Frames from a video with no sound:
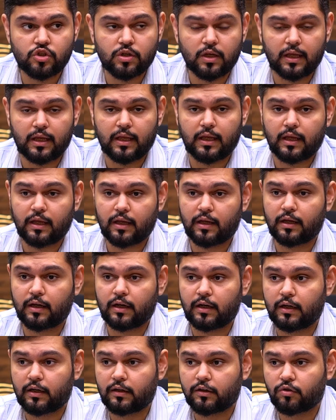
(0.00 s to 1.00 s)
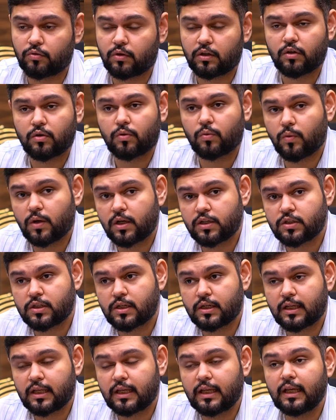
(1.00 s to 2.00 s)
to the
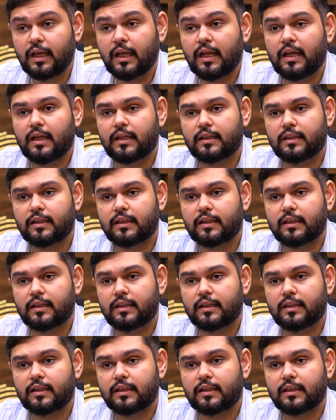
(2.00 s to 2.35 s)
university,